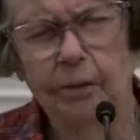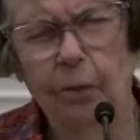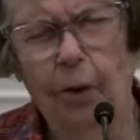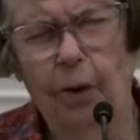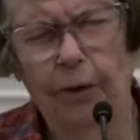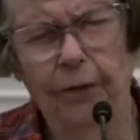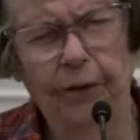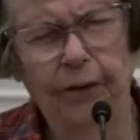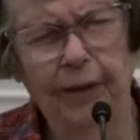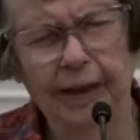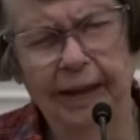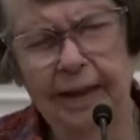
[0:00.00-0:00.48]

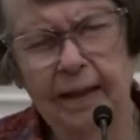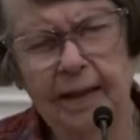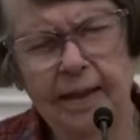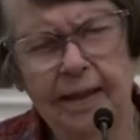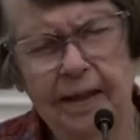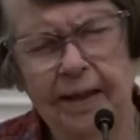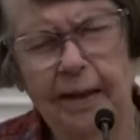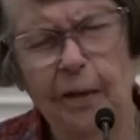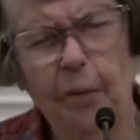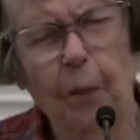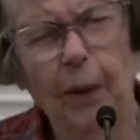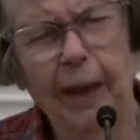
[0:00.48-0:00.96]
on the
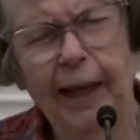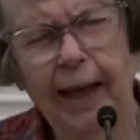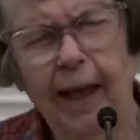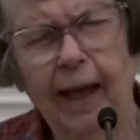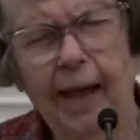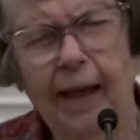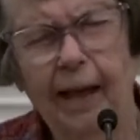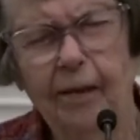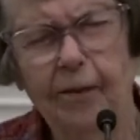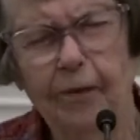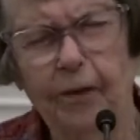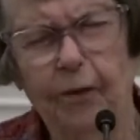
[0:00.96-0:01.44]
list that we
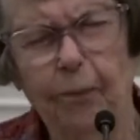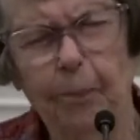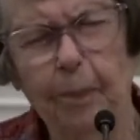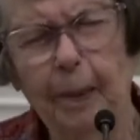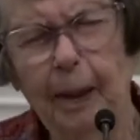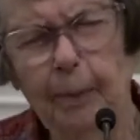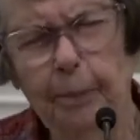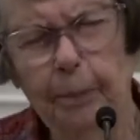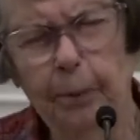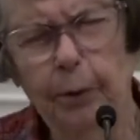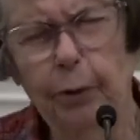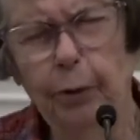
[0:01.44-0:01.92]
have of
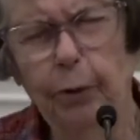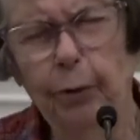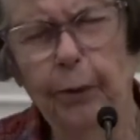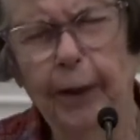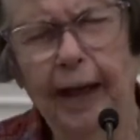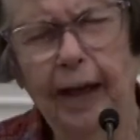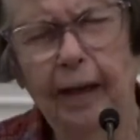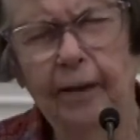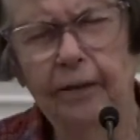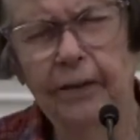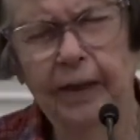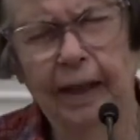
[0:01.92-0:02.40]
people who
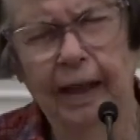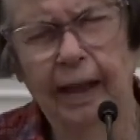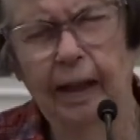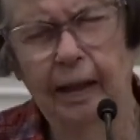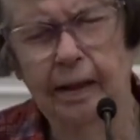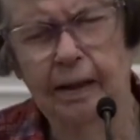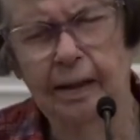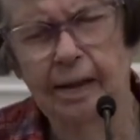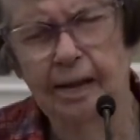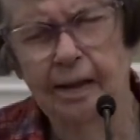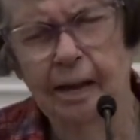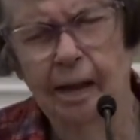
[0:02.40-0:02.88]
have
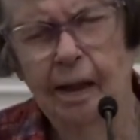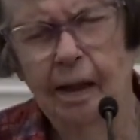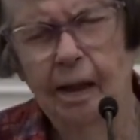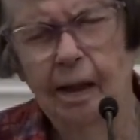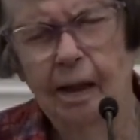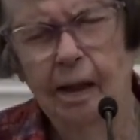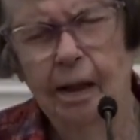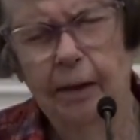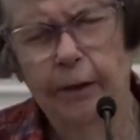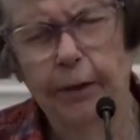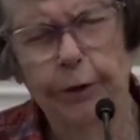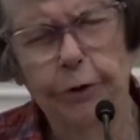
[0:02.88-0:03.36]
needs,
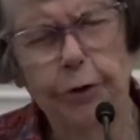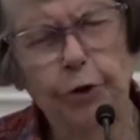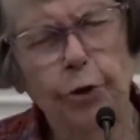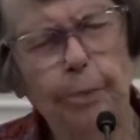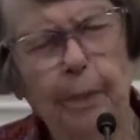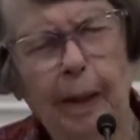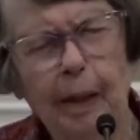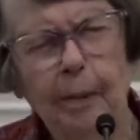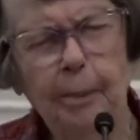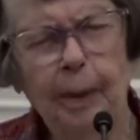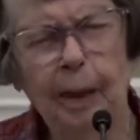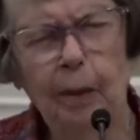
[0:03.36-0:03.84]
that you
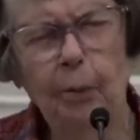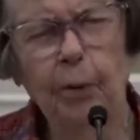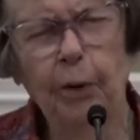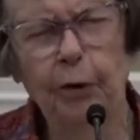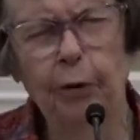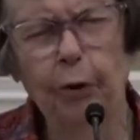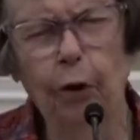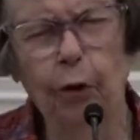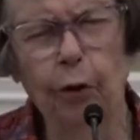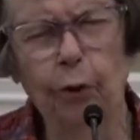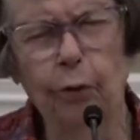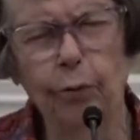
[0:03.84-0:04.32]
may be
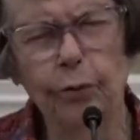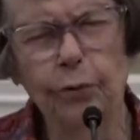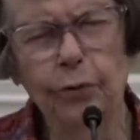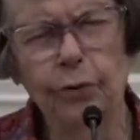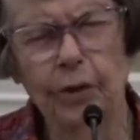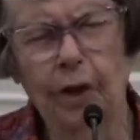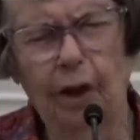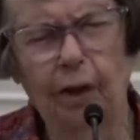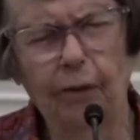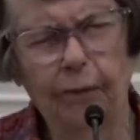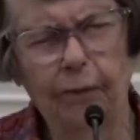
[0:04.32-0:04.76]
with those, our